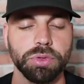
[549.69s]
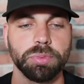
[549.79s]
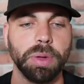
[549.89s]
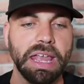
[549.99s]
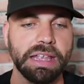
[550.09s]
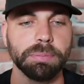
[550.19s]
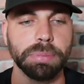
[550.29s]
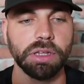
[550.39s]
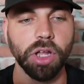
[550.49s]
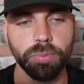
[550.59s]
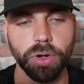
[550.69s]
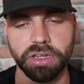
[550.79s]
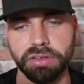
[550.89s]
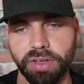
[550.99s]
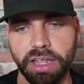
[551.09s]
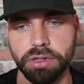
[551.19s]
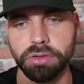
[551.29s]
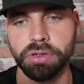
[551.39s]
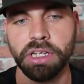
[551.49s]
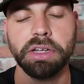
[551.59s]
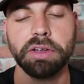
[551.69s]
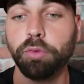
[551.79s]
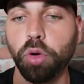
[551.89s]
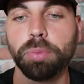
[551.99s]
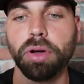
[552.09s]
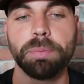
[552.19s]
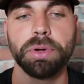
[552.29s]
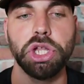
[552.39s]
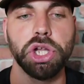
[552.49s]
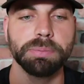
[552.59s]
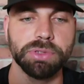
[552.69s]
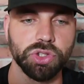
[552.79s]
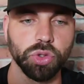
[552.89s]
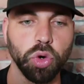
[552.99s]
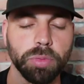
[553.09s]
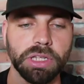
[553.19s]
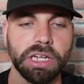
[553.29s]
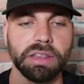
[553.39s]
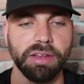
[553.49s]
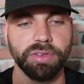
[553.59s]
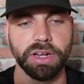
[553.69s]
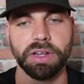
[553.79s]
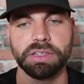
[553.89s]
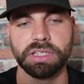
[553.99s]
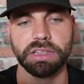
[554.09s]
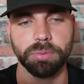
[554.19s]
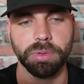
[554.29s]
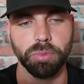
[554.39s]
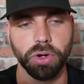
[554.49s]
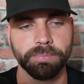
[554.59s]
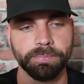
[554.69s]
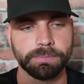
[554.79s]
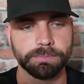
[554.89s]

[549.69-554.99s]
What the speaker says: When you're paying a below market value for a property, you can absorb a lot of that variance a little bit more.